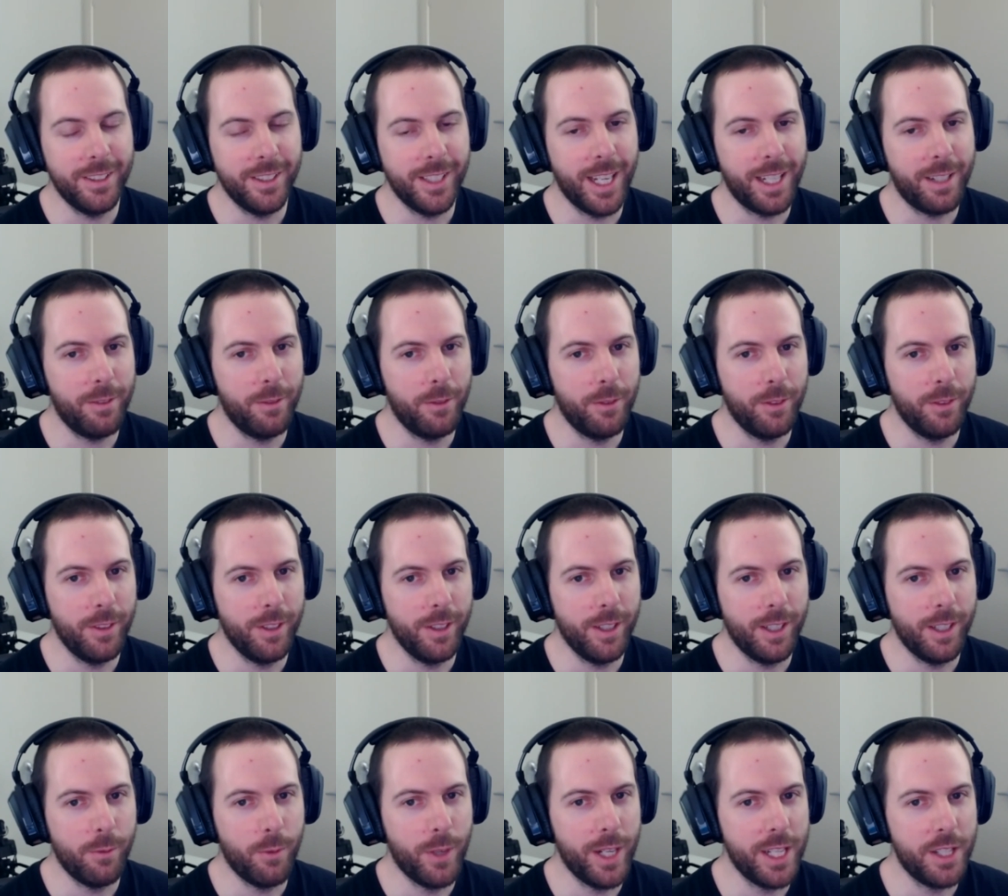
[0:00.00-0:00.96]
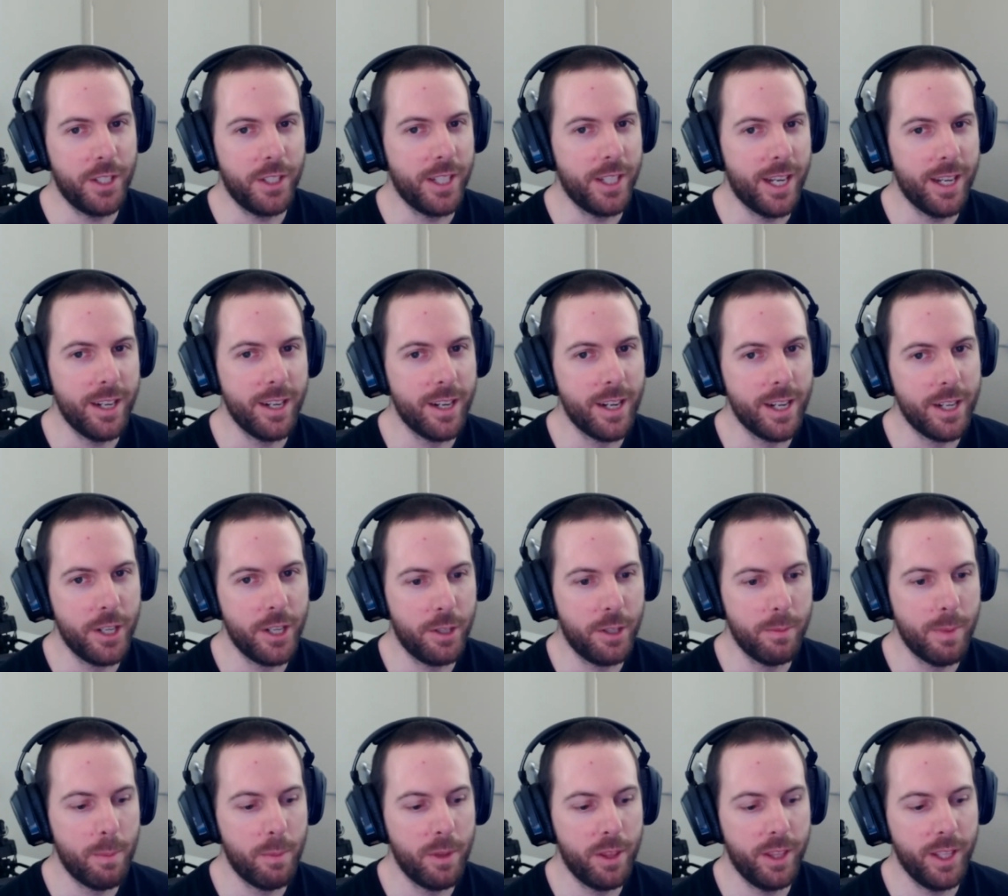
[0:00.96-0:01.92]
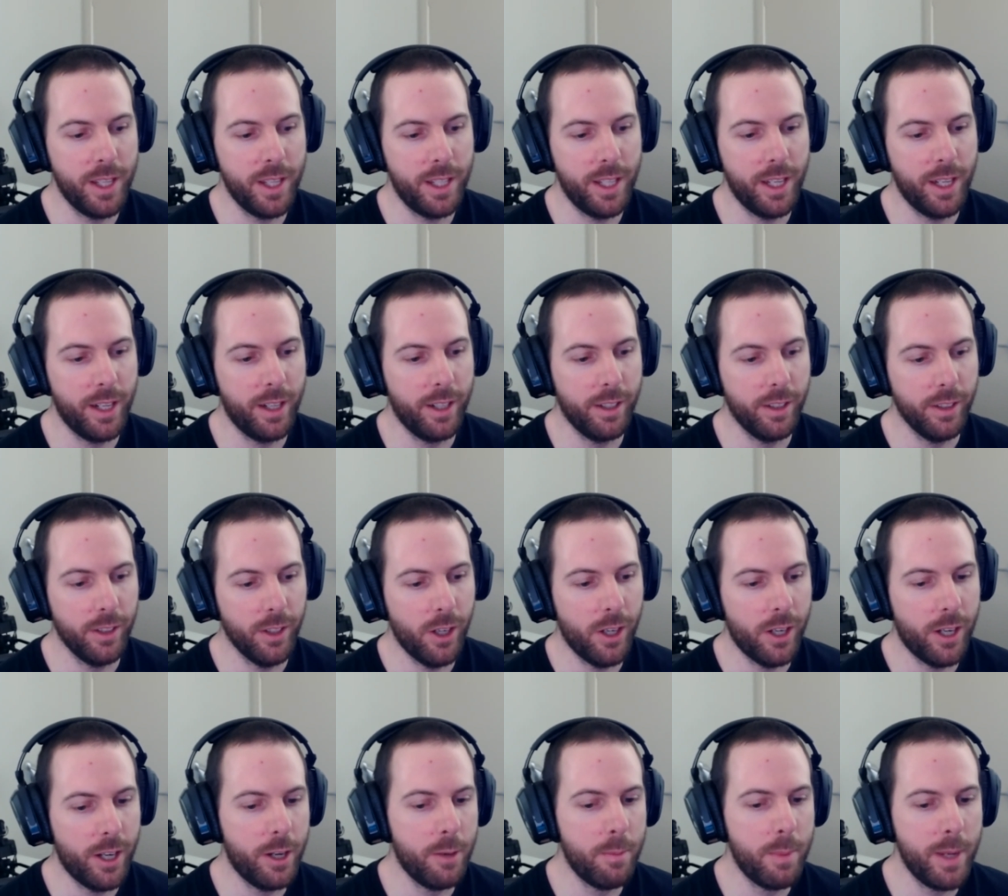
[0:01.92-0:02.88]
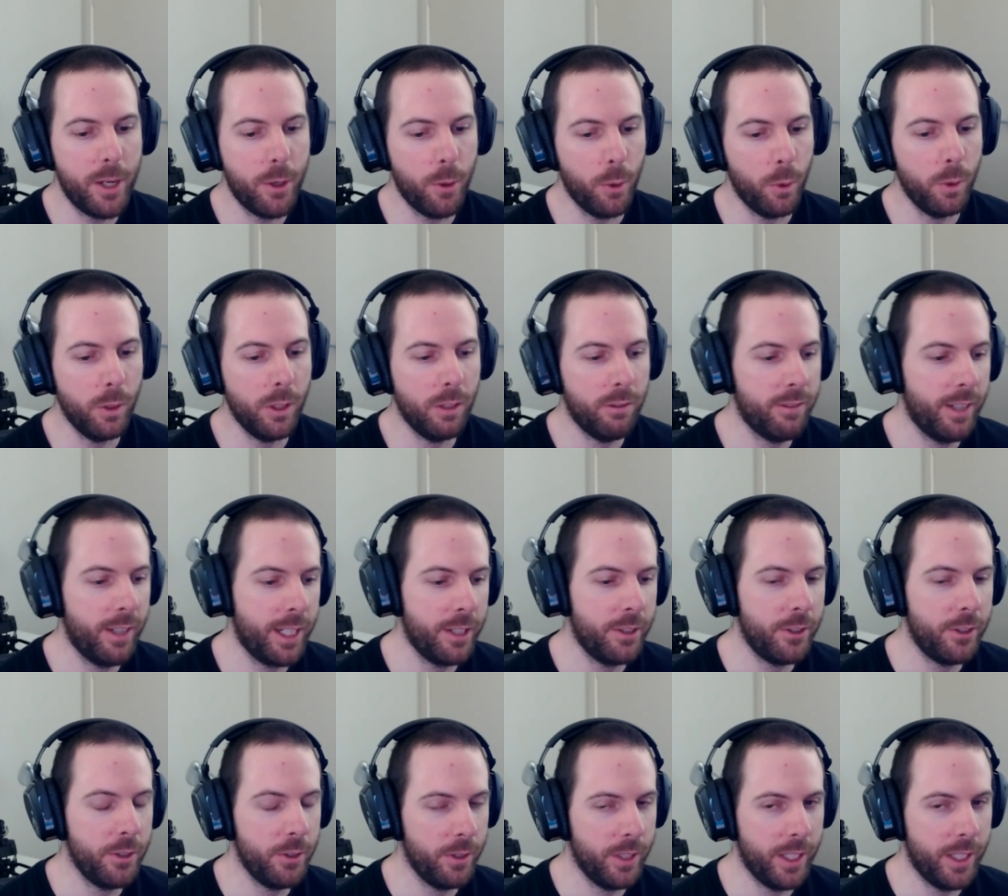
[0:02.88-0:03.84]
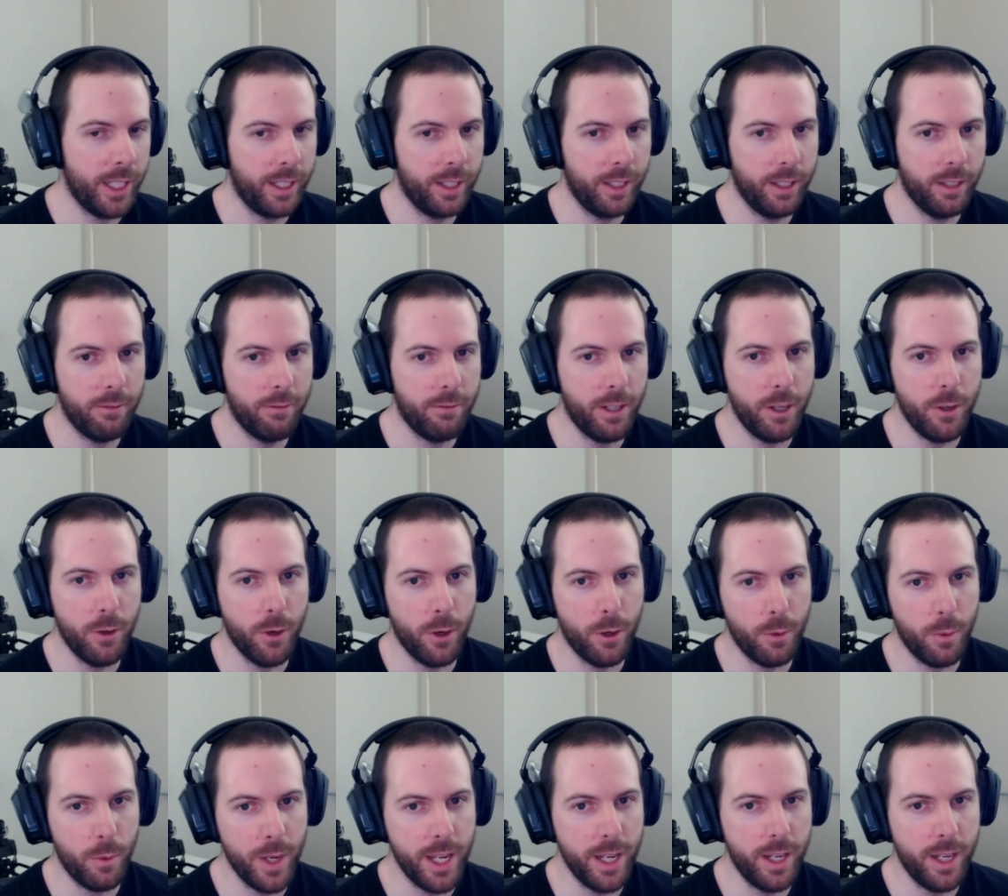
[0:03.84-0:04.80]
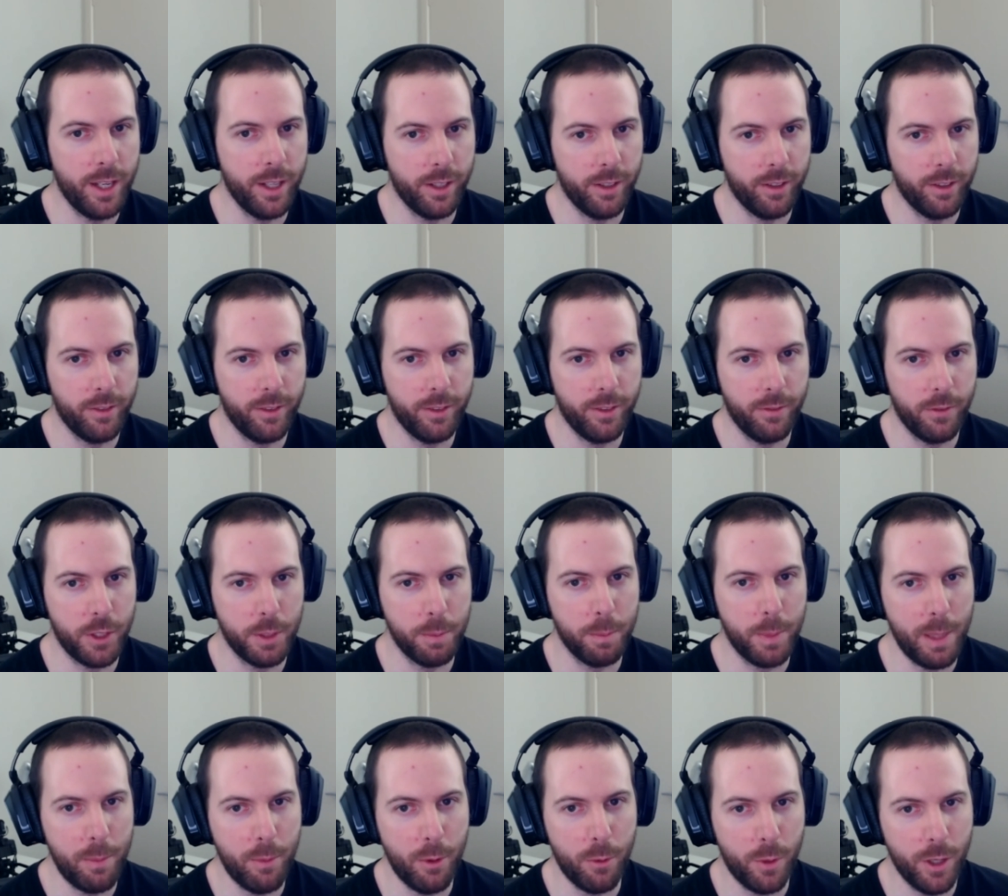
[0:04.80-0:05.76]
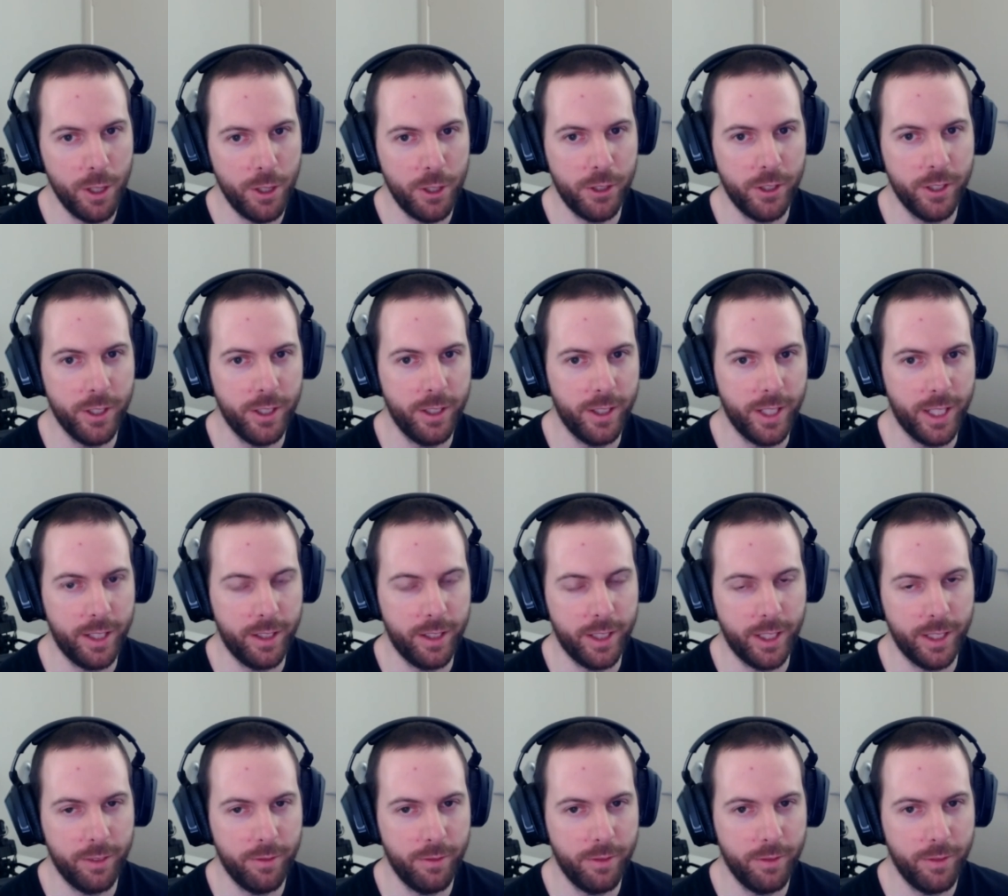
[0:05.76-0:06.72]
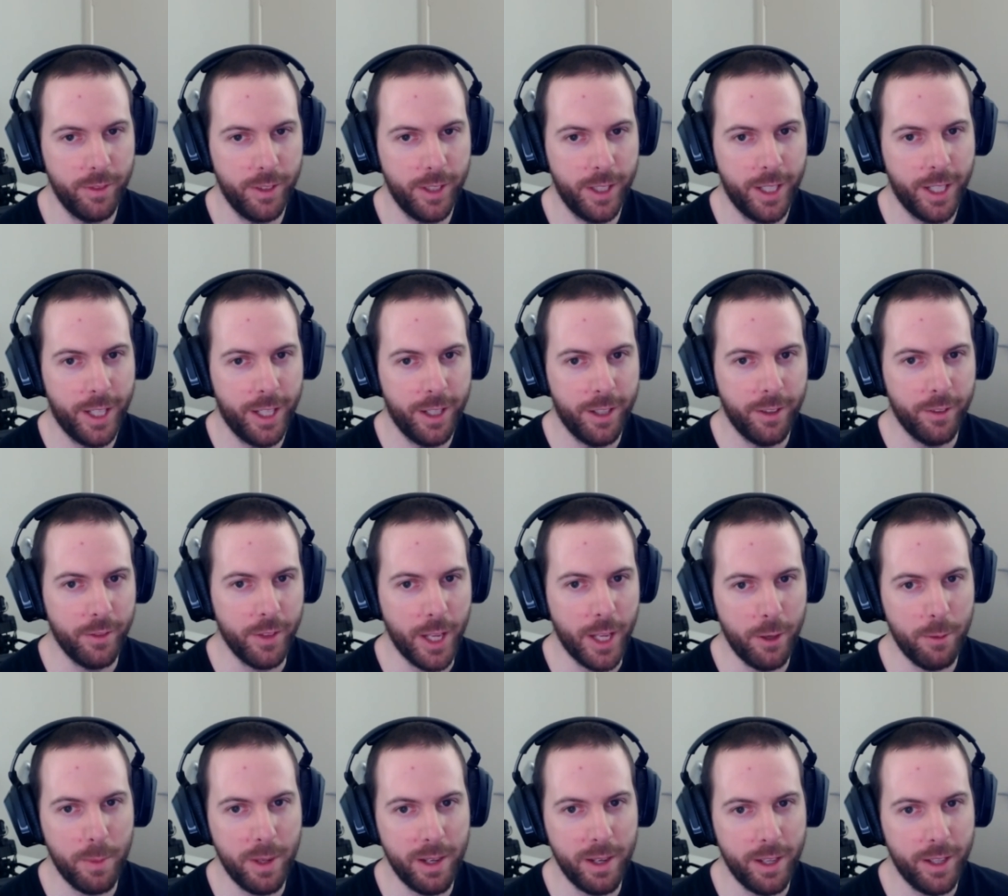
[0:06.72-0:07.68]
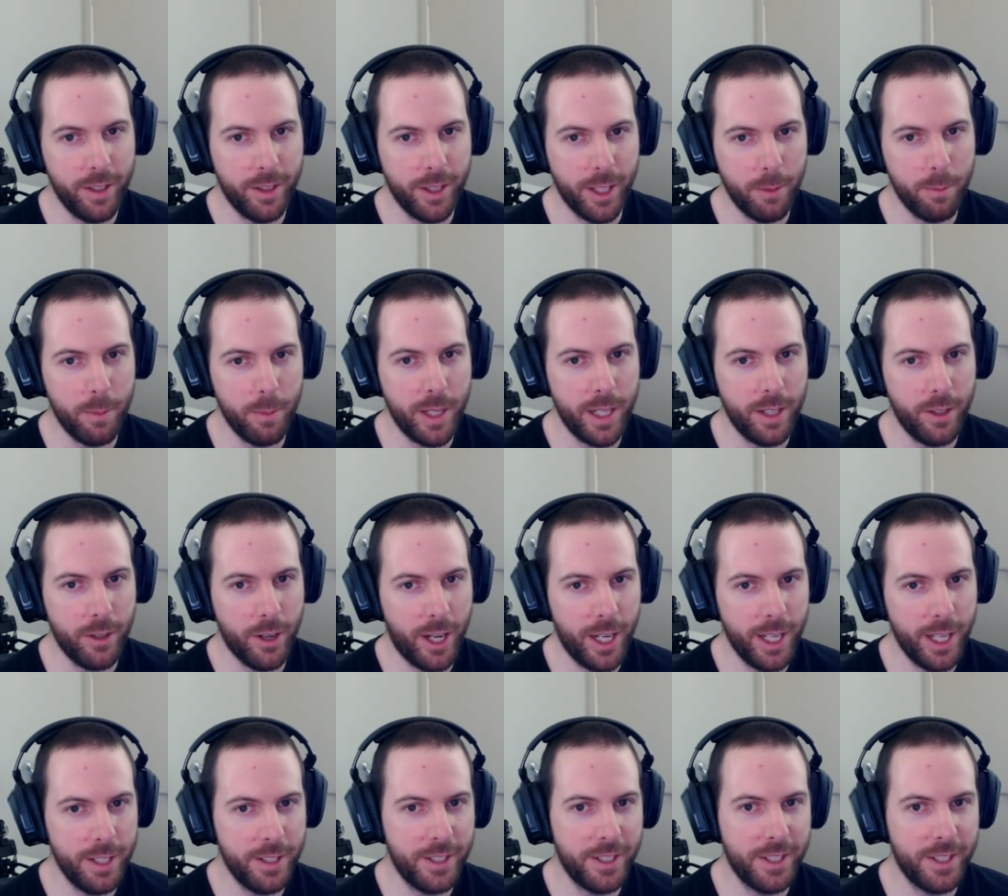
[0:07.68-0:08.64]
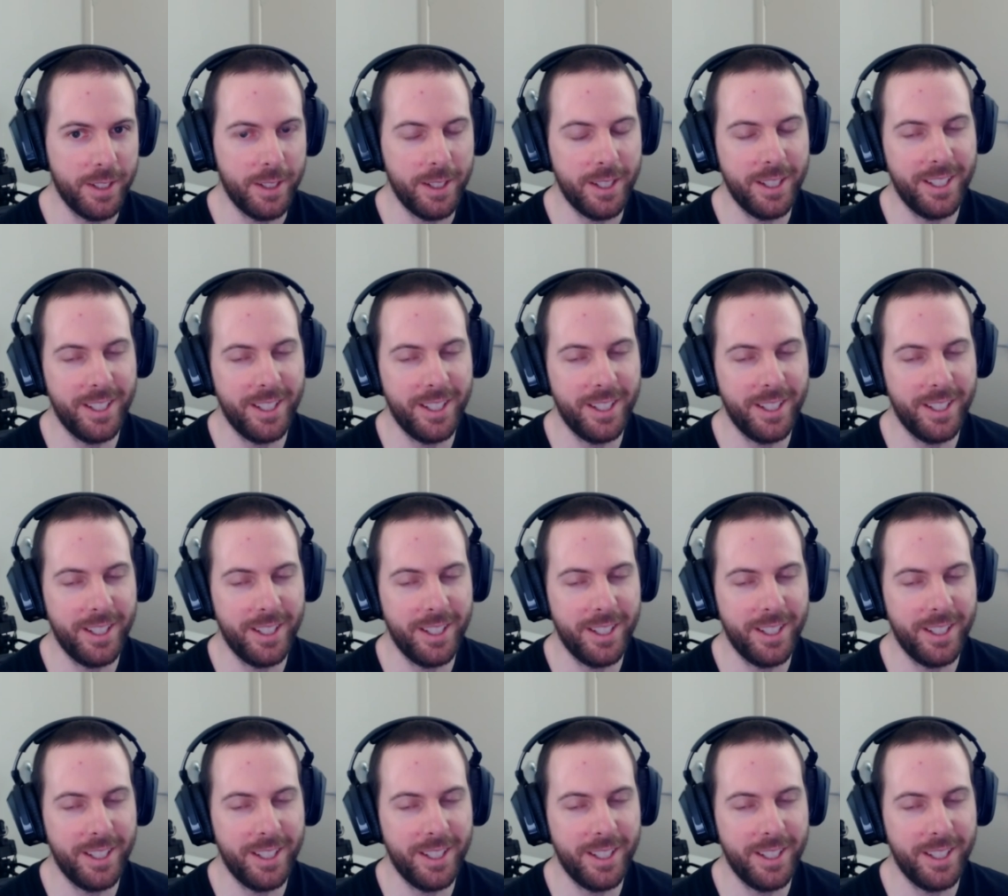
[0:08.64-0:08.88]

Like when I started, I just remember thinking, oh, it'd be cool if I could do like a video a week, and if some people watched it, then that'd be nice.